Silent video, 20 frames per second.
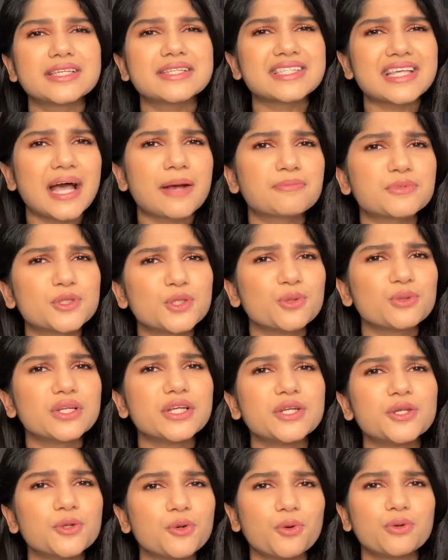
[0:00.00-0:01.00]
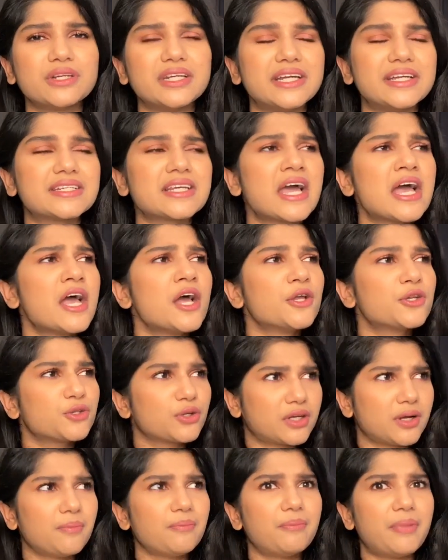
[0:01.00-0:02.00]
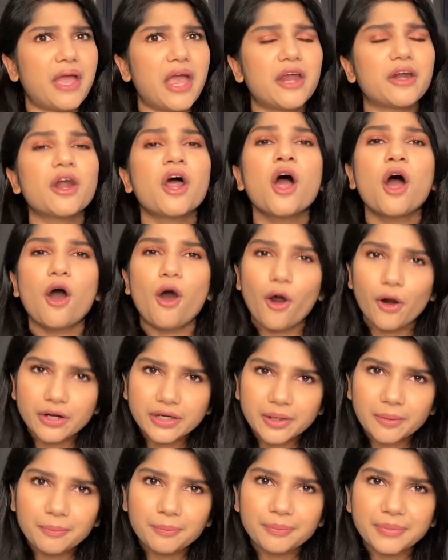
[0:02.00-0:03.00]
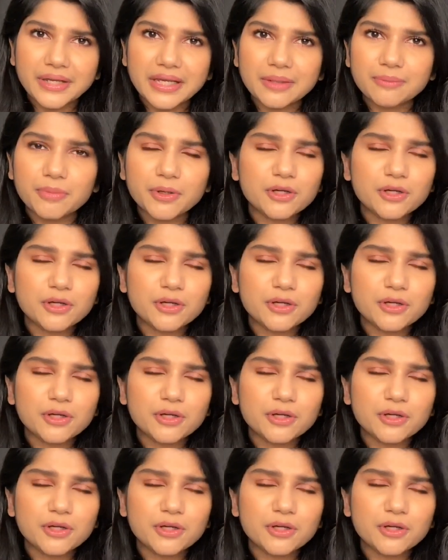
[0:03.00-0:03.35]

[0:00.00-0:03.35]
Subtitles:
there's absolutely no need to compare or compete,